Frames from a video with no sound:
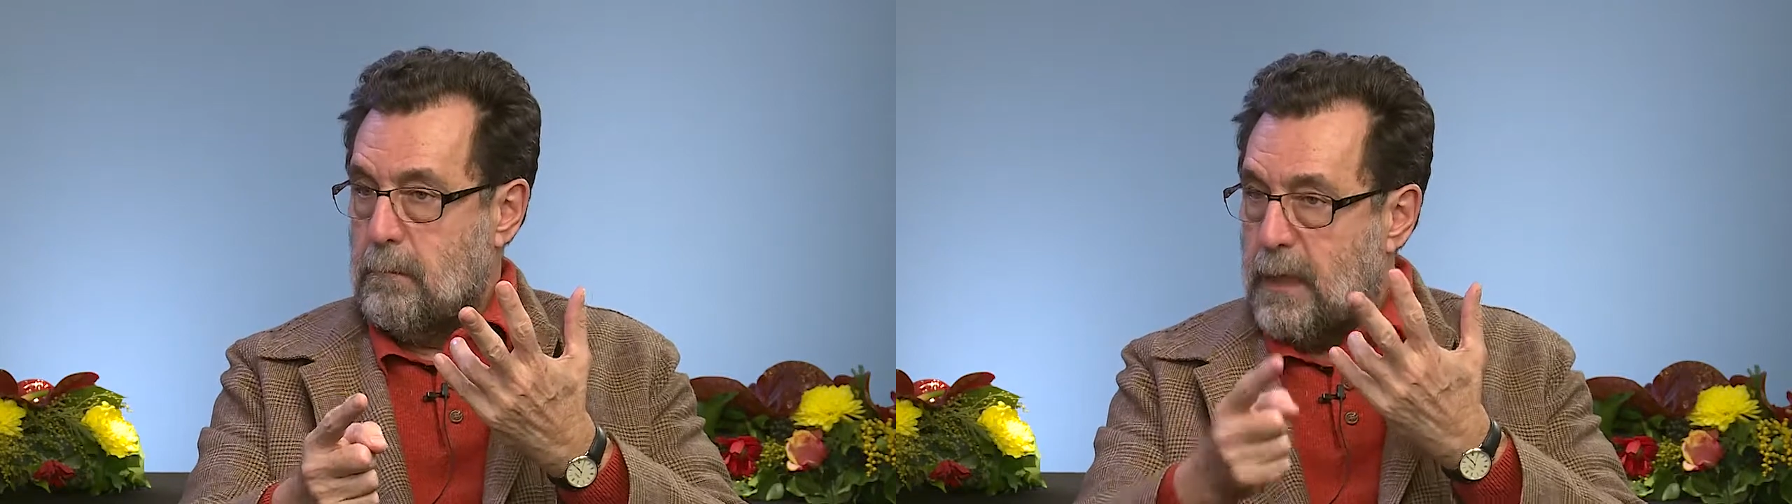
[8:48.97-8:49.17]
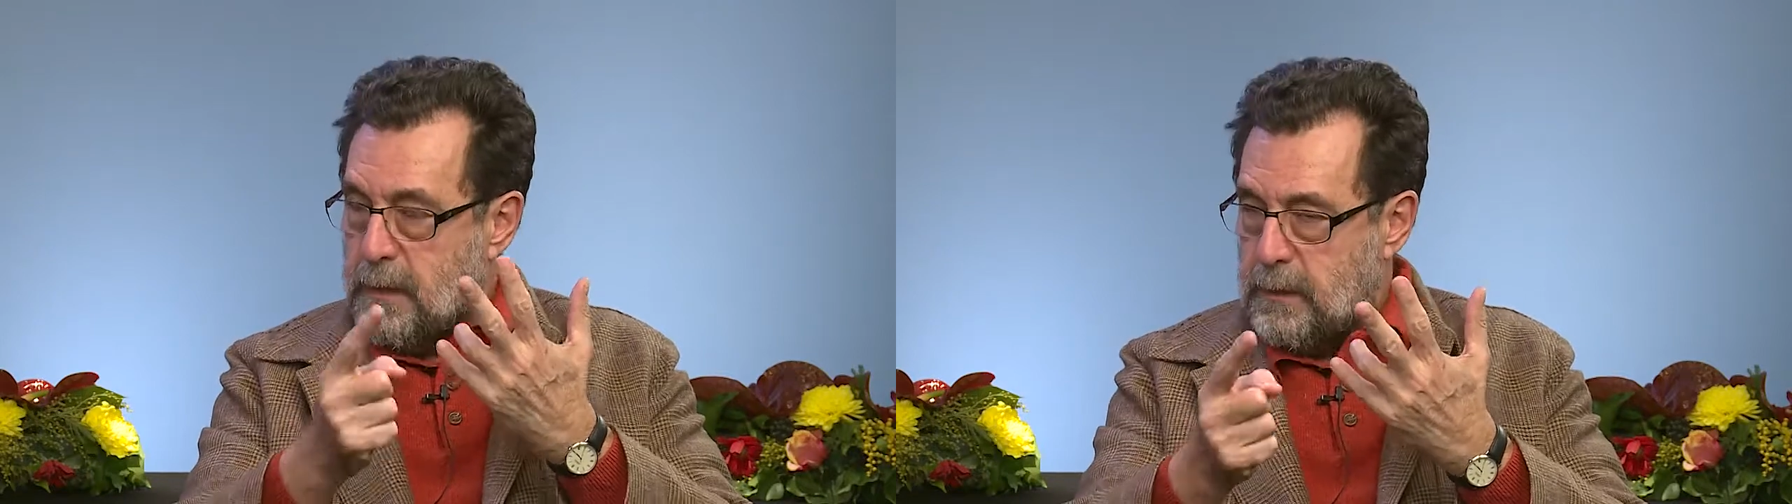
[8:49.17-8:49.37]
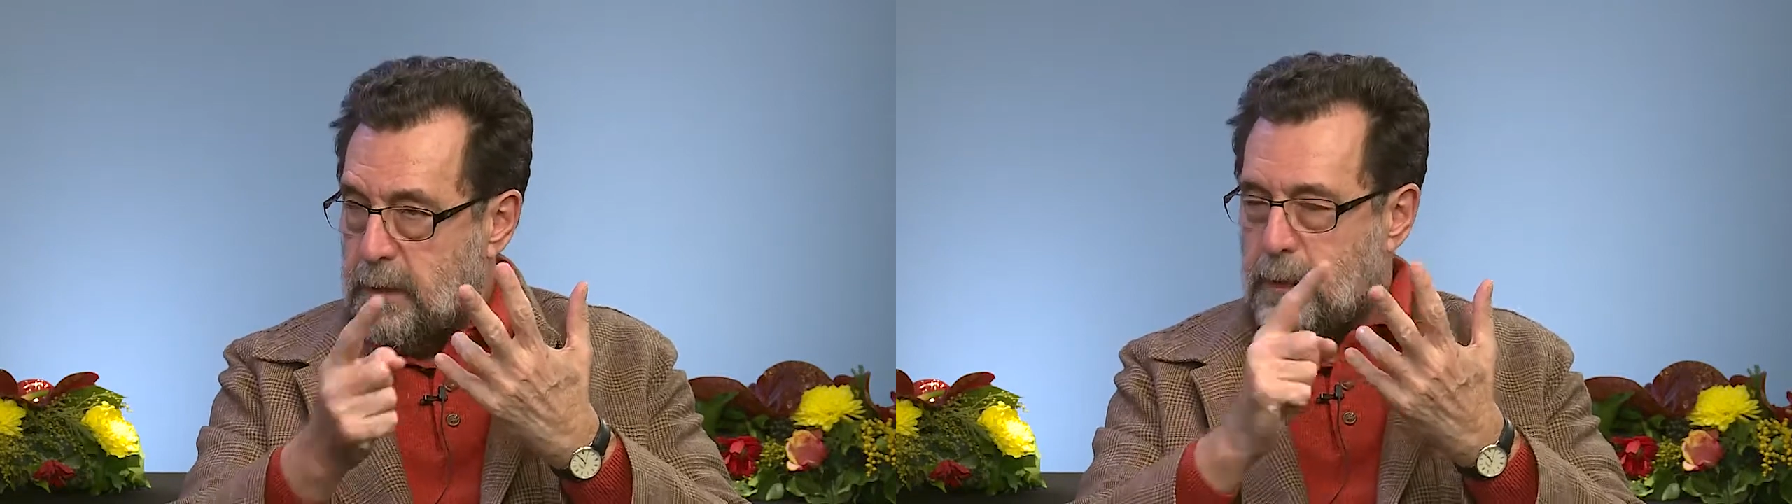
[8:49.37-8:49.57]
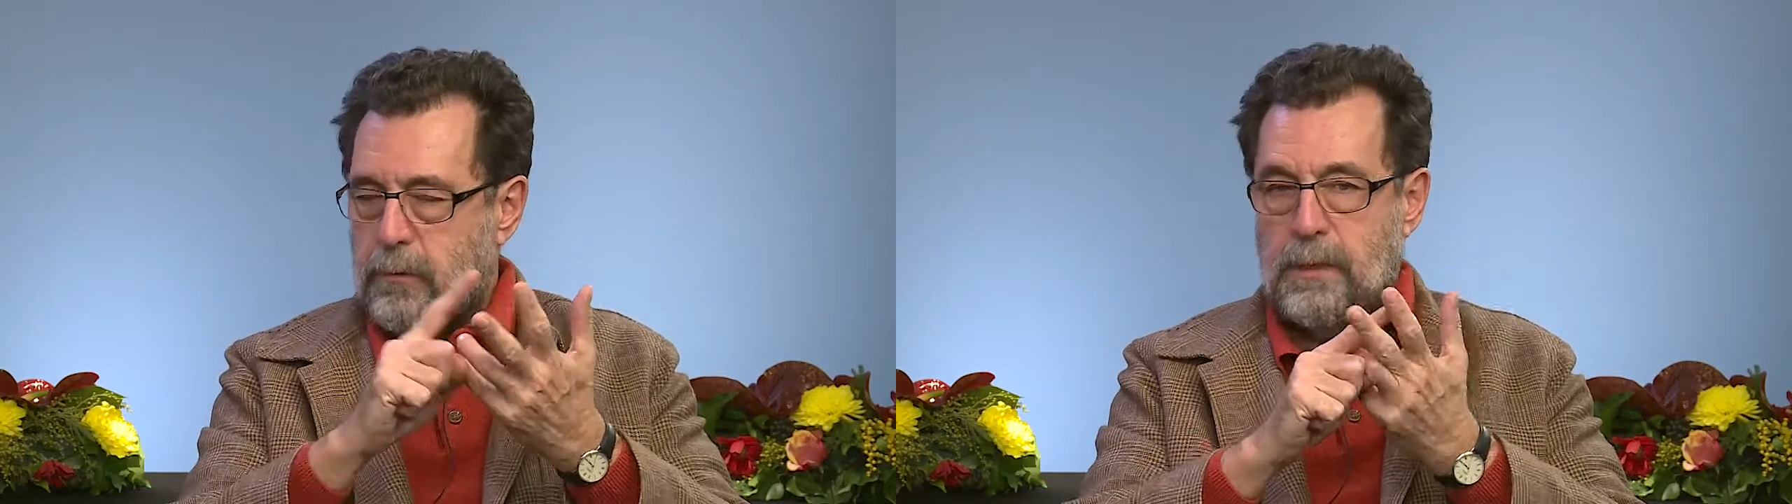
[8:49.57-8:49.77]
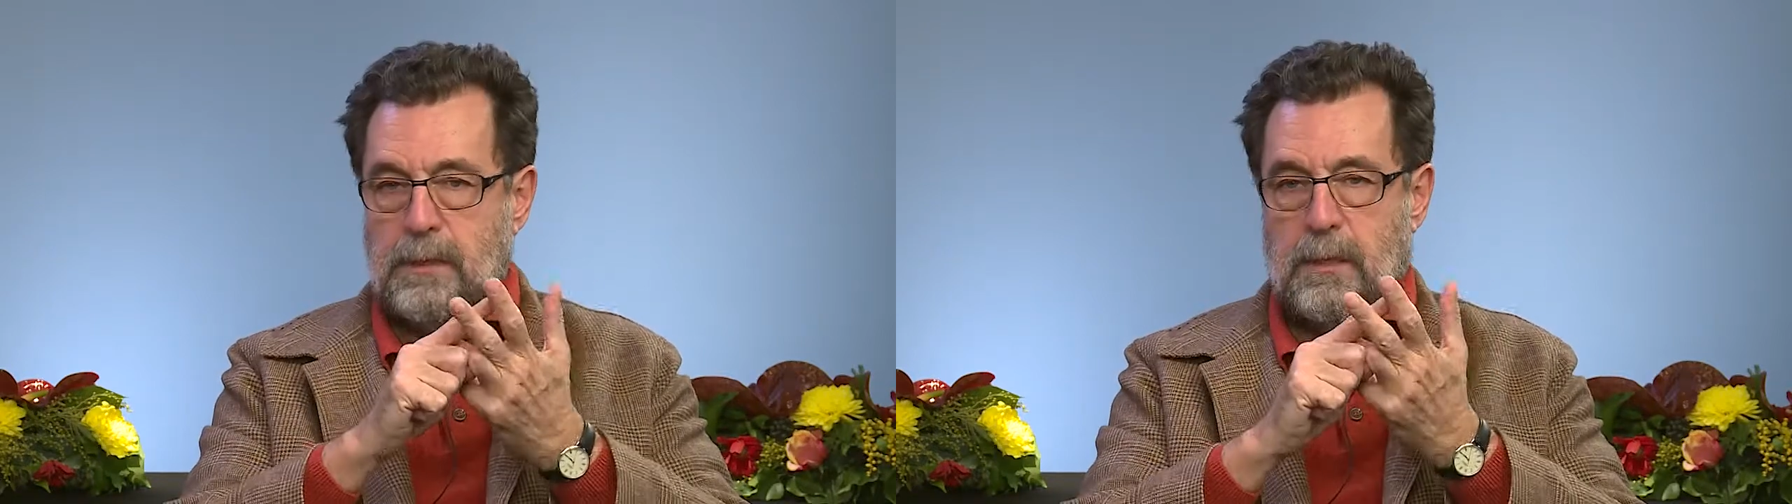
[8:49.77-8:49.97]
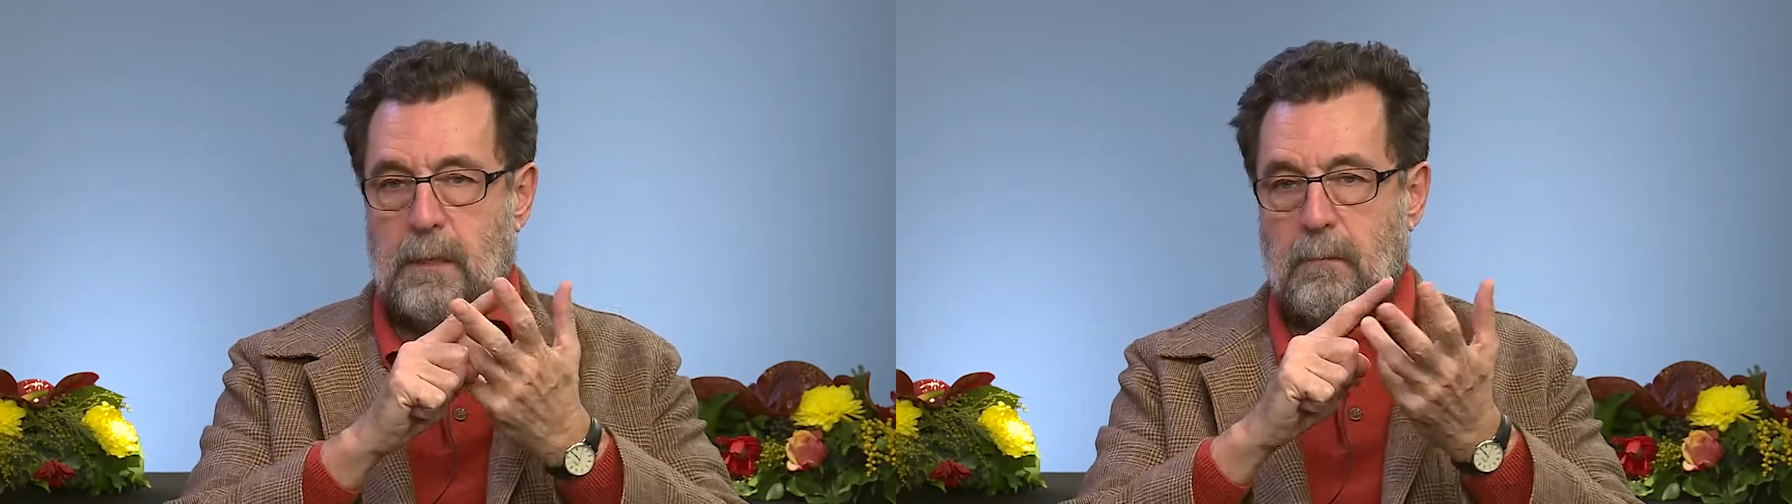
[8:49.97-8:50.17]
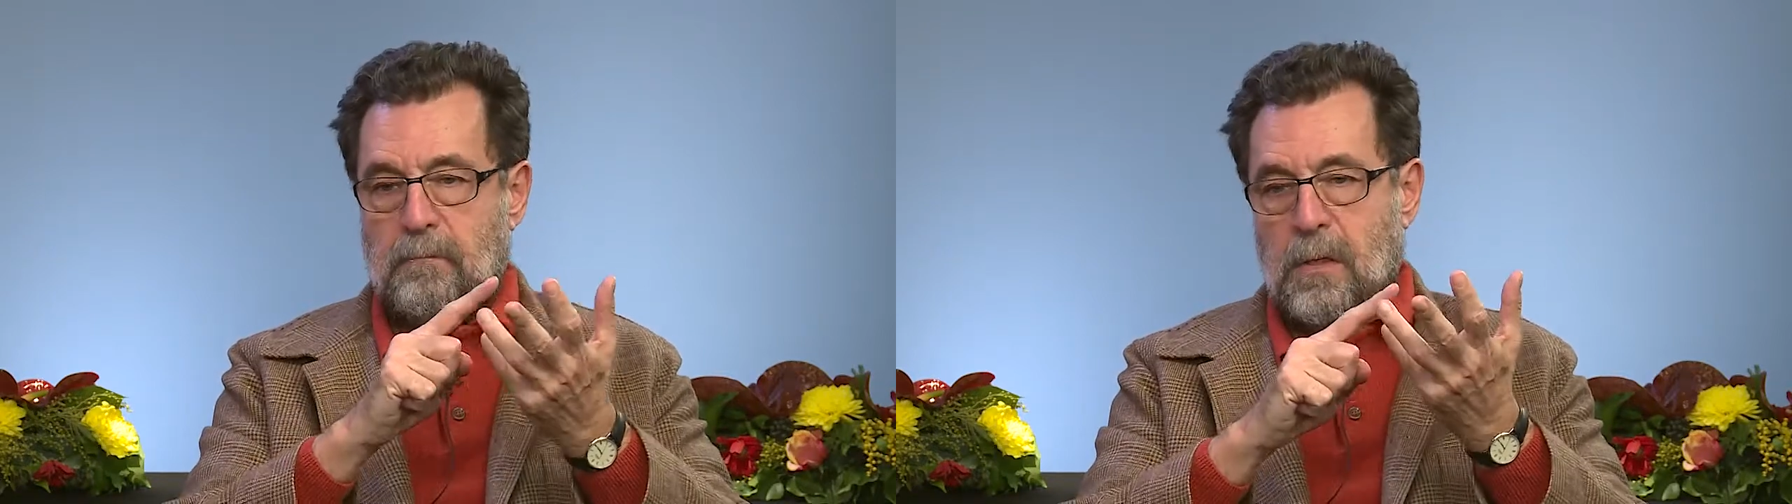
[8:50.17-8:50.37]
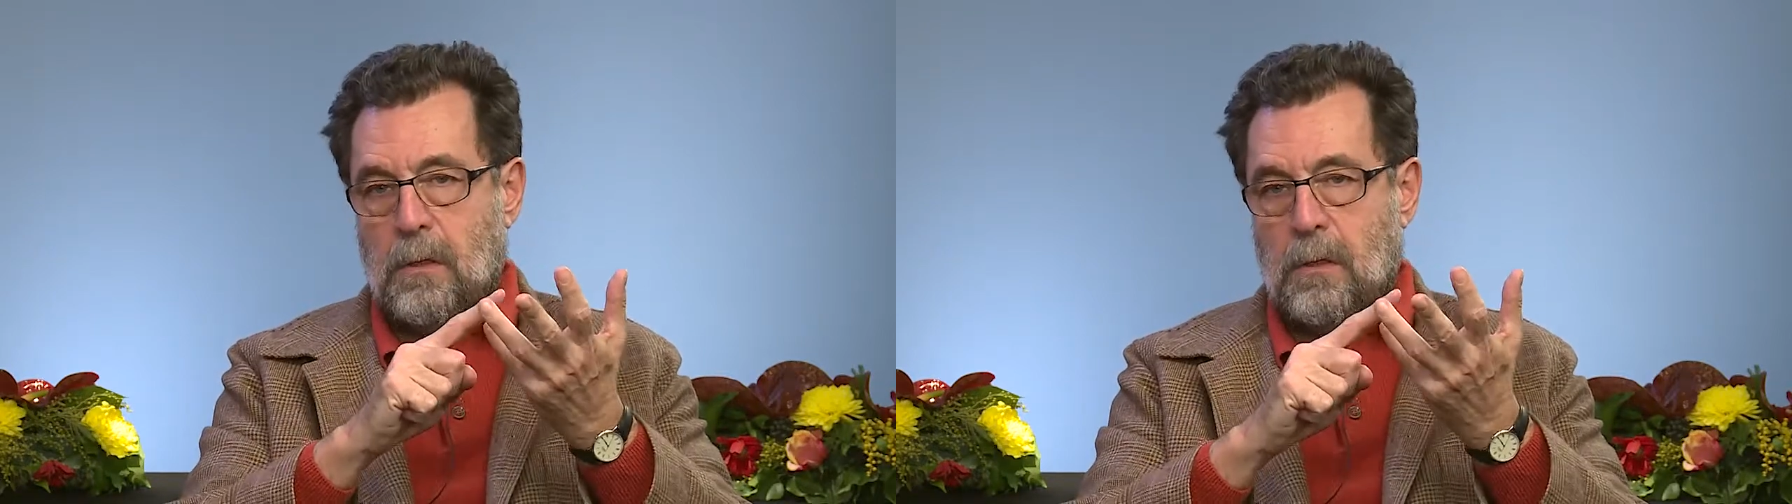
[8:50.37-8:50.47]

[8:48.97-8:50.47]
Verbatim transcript: nicely decreasing.